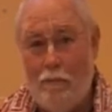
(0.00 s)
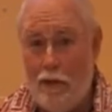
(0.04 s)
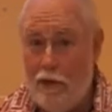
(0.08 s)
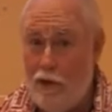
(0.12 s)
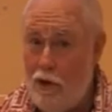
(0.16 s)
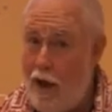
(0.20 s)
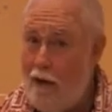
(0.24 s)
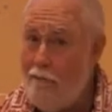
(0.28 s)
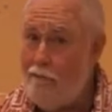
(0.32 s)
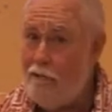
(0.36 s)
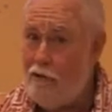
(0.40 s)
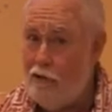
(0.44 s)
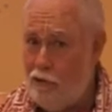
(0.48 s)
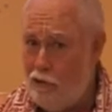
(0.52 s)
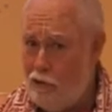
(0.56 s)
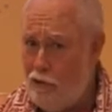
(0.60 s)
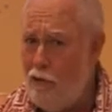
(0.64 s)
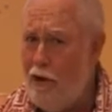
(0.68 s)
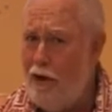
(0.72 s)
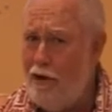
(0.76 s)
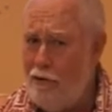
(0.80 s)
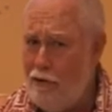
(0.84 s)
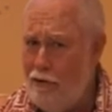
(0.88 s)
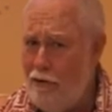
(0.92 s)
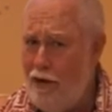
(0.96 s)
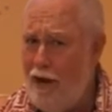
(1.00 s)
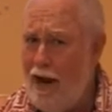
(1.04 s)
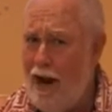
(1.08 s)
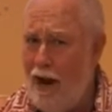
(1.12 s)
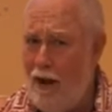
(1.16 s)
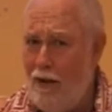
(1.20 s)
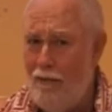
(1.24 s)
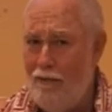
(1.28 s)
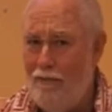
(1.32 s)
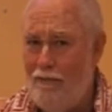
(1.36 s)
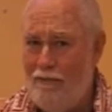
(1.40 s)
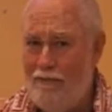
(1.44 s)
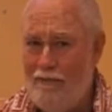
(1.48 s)
But you have to surrender
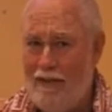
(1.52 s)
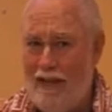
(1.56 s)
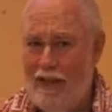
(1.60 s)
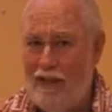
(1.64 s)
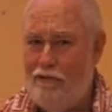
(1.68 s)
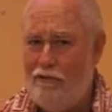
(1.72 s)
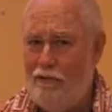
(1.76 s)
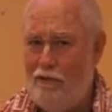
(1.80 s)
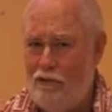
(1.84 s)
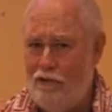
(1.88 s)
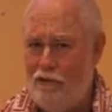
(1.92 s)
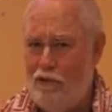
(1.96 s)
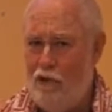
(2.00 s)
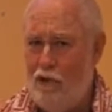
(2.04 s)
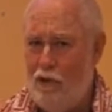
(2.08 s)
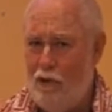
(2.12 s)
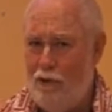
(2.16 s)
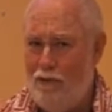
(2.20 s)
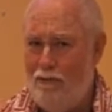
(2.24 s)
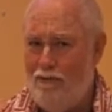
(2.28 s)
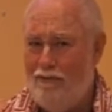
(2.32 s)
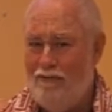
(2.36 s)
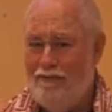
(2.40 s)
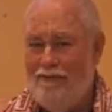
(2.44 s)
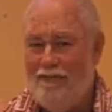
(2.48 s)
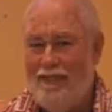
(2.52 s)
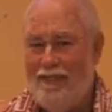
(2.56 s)
now. That's for sure.